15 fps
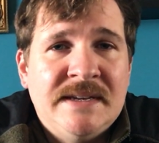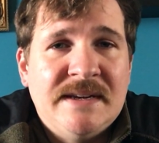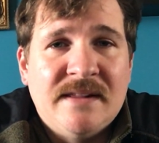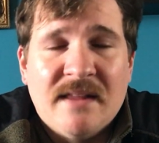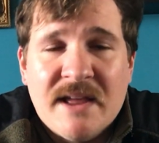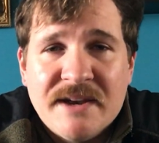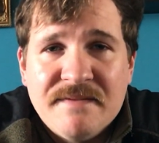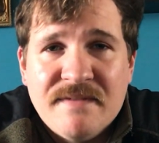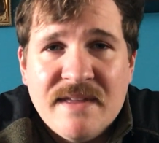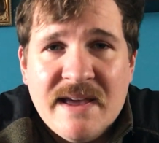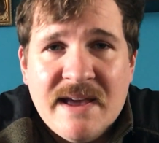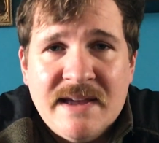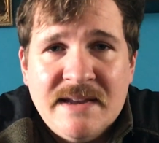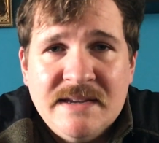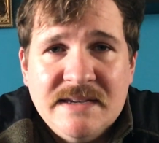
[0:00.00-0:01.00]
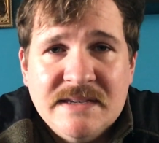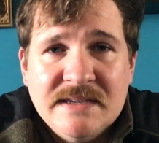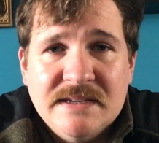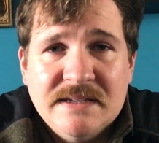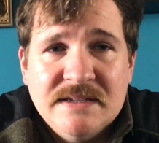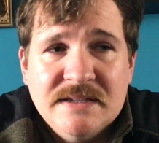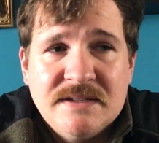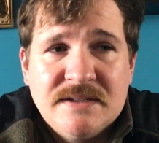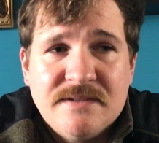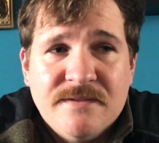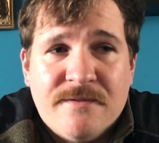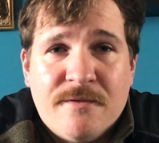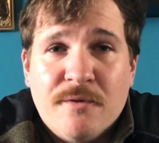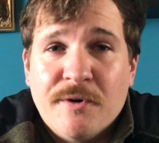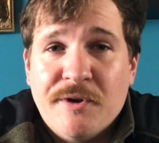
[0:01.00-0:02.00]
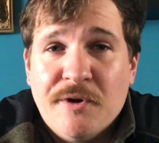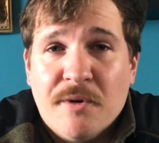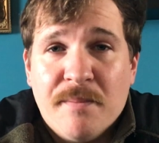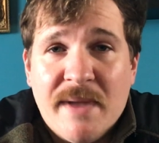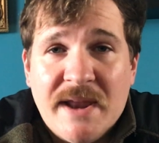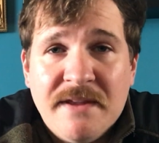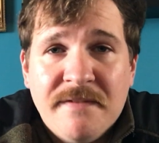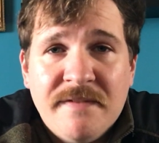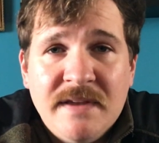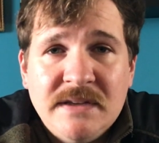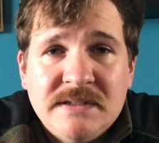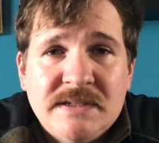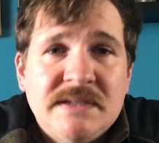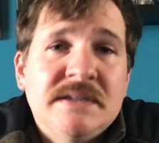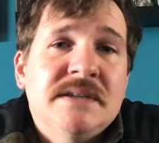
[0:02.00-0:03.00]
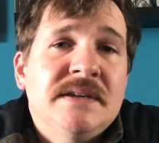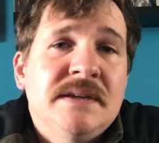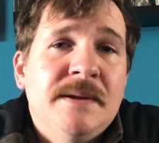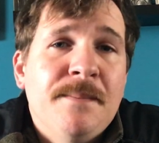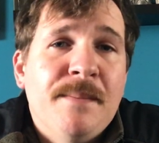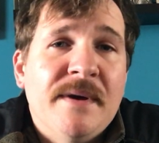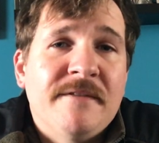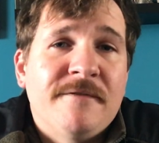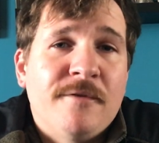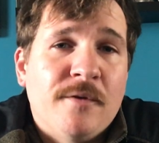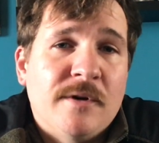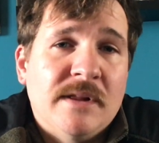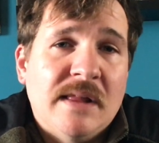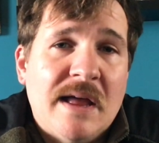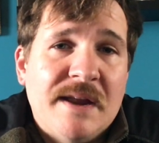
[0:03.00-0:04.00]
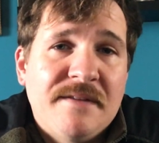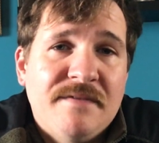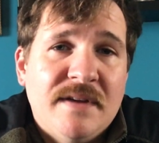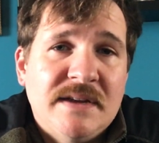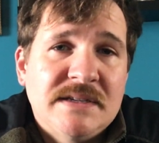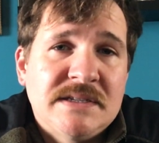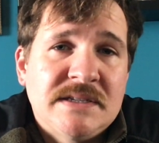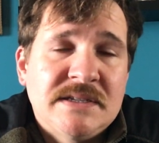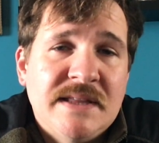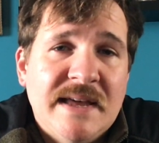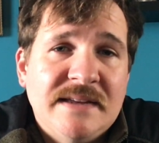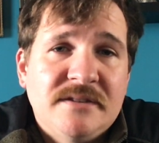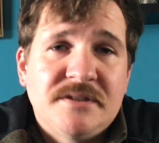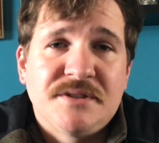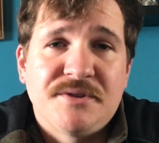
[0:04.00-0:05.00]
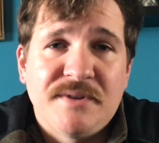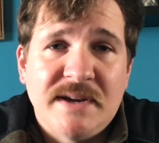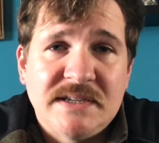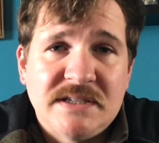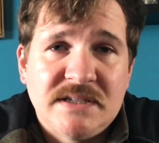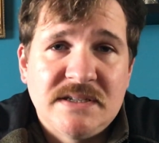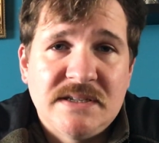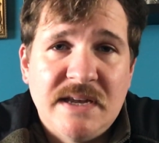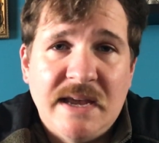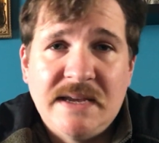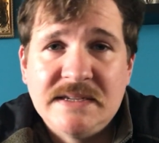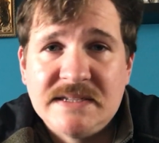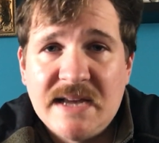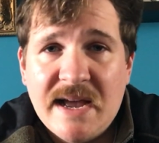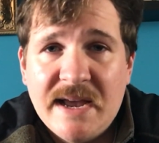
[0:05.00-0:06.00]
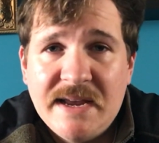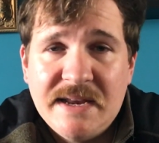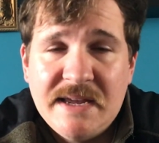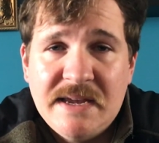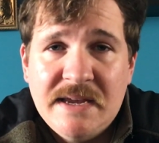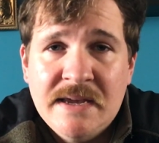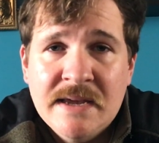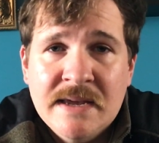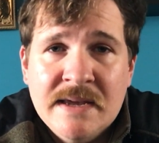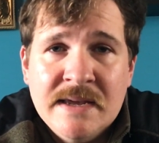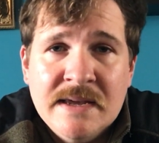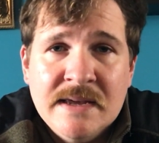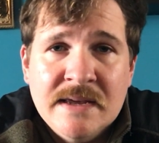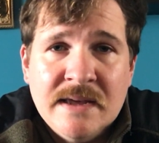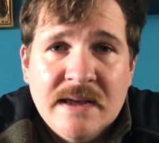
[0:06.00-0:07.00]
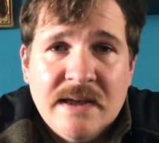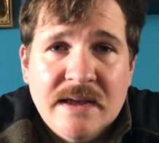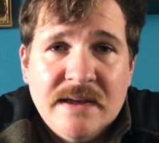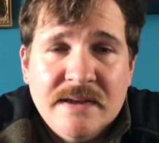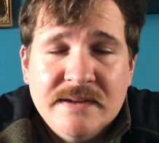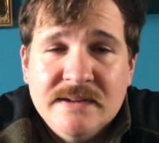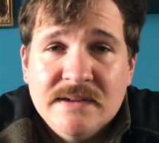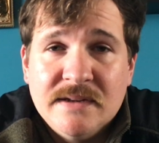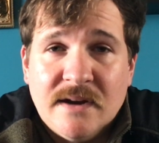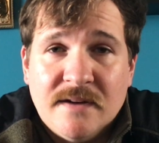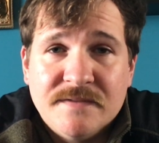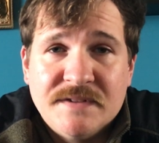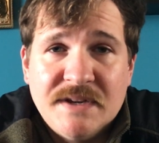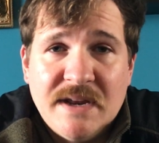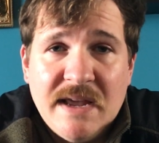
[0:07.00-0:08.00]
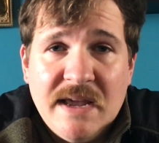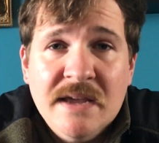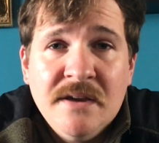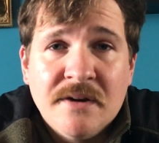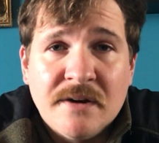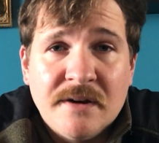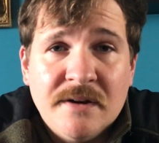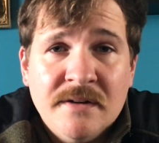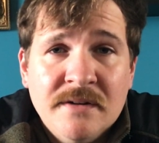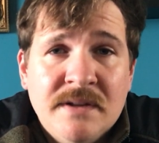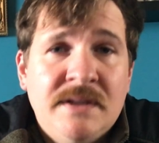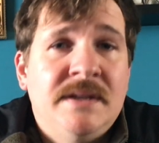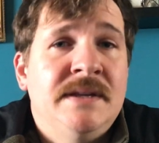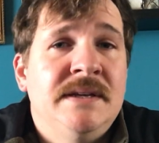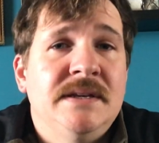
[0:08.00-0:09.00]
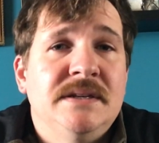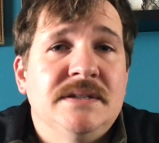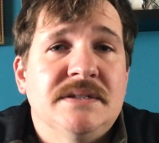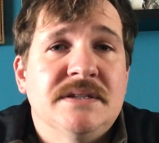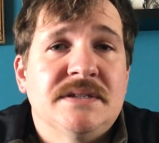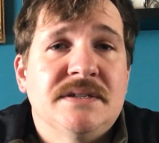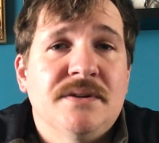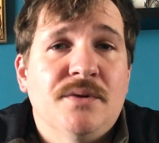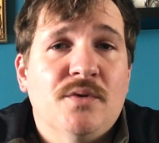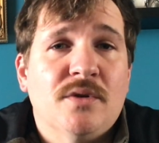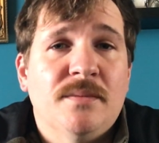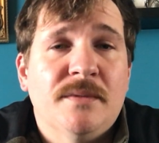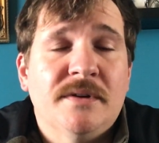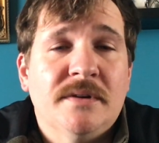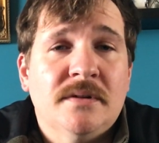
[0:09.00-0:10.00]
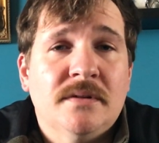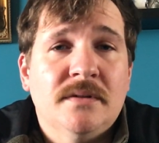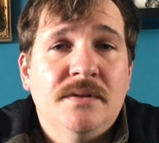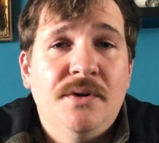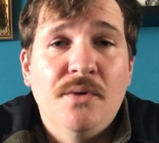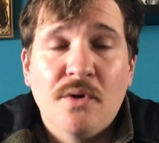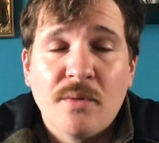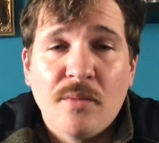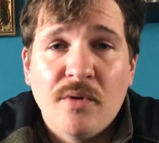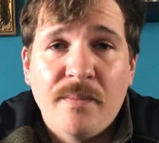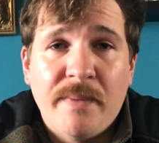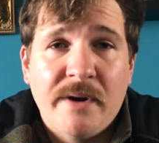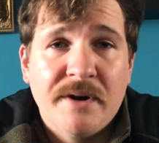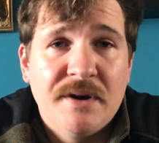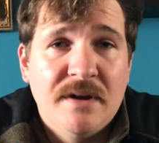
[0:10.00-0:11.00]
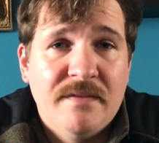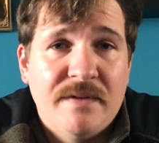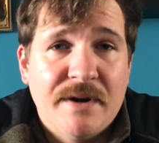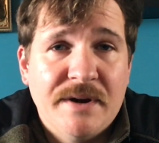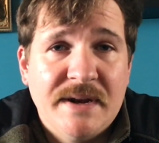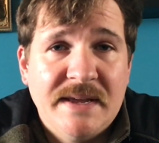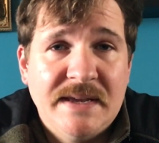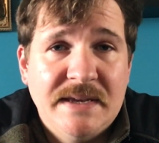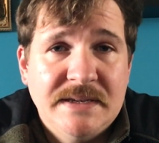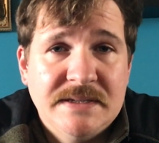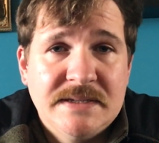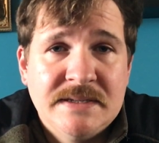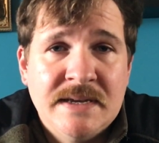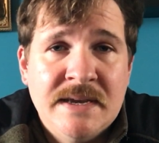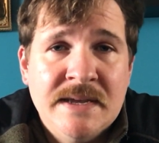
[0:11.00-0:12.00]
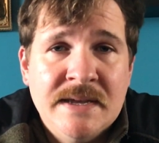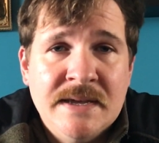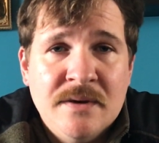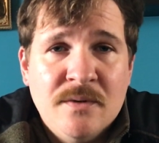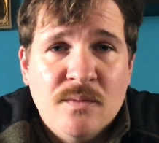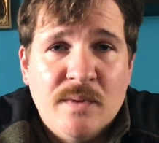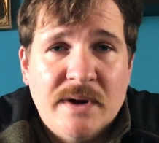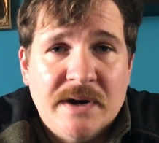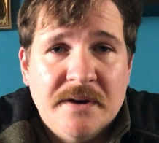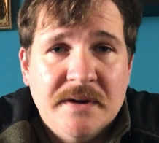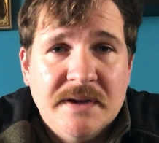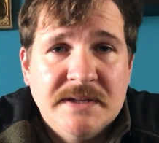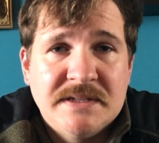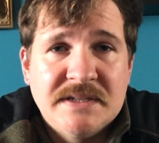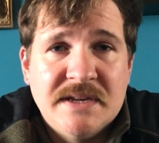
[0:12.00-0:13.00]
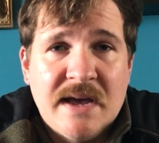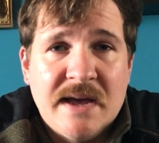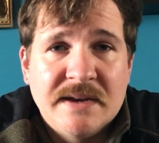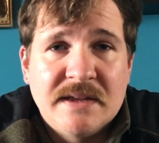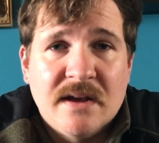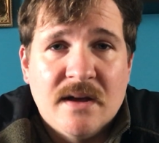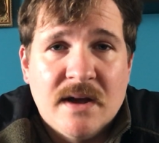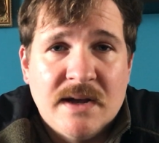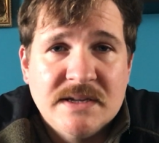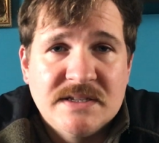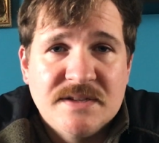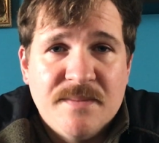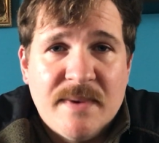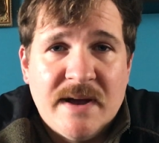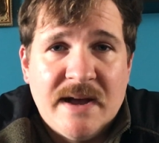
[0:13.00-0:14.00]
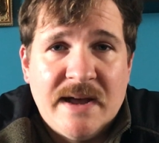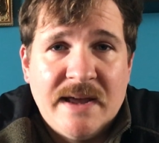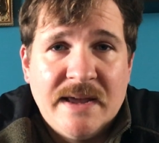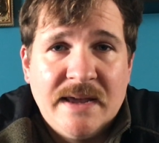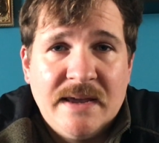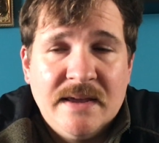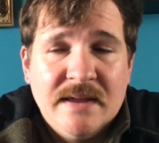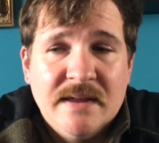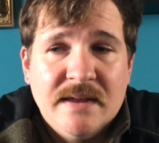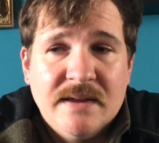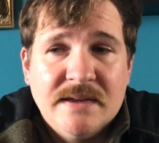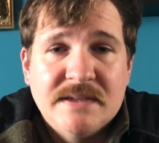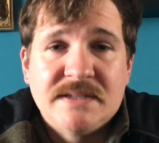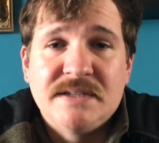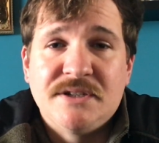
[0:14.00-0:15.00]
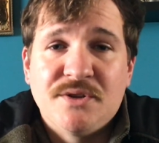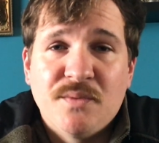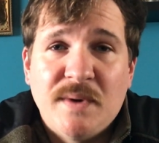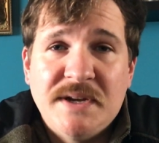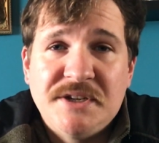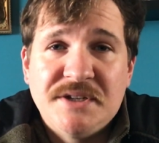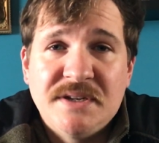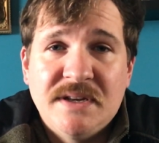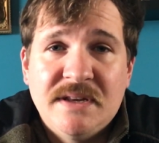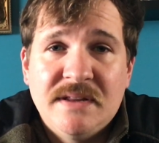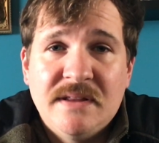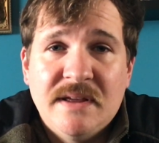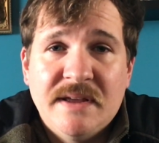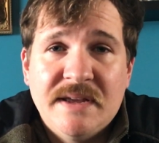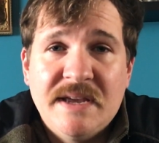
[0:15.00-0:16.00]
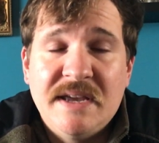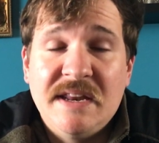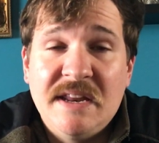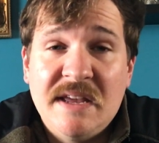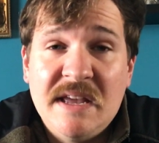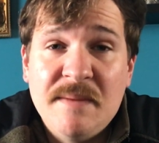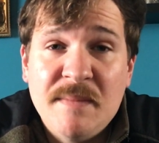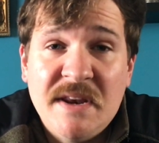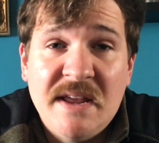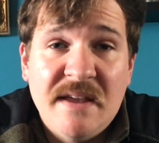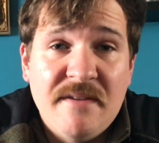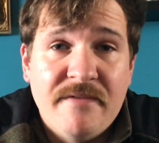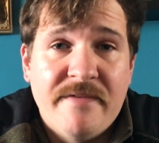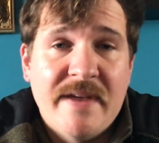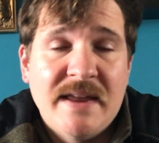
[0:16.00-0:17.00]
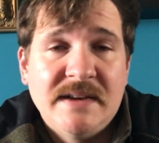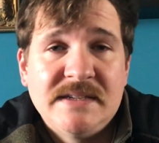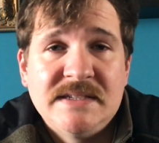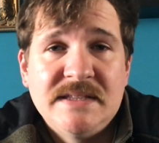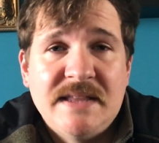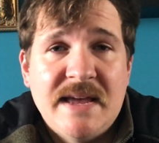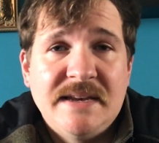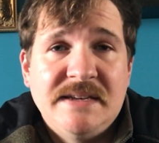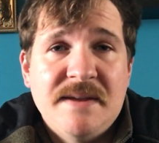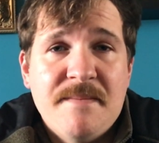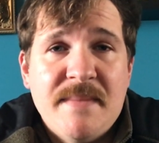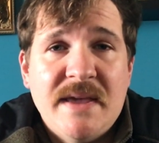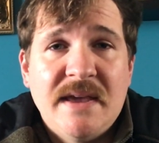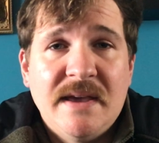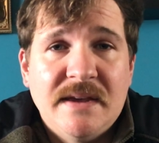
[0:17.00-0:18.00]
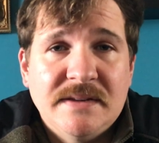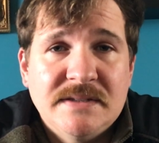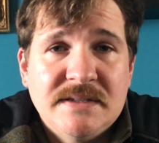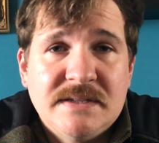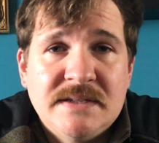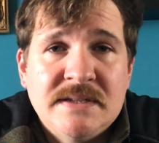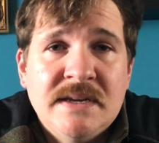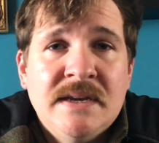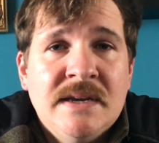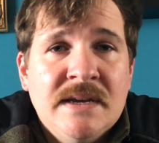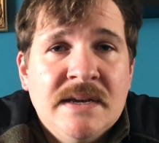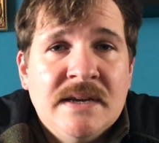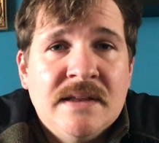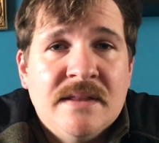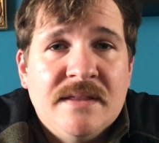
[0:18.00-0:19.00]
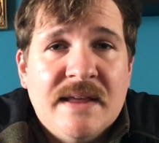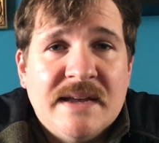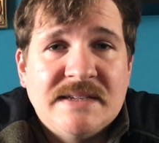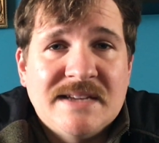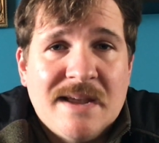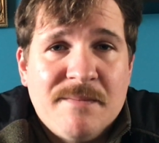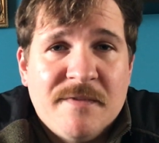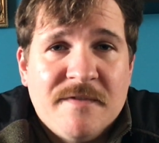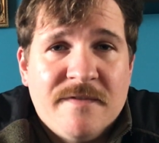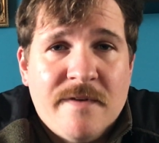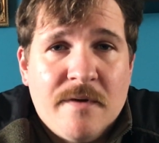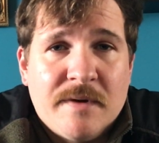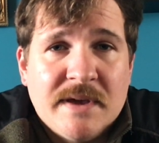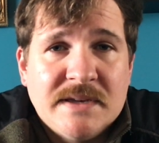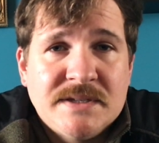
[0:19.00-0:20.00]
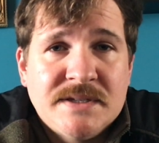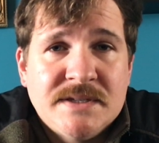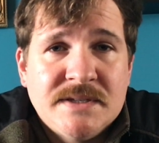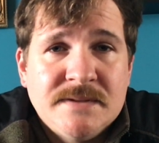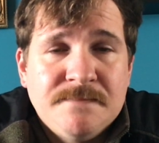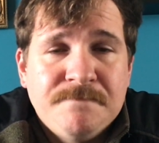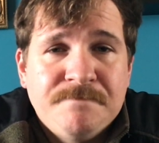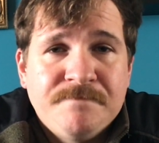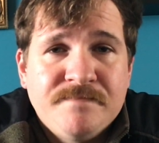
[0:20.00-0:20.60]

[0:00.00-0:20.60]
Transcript: And a lot of that is for your benefit, but for a lot of us, that stress, anxiety, uh, and often anger is just a normal normal part of our days where it's not caused by uh, a situation, uh, an imminent event that demands that type of focus.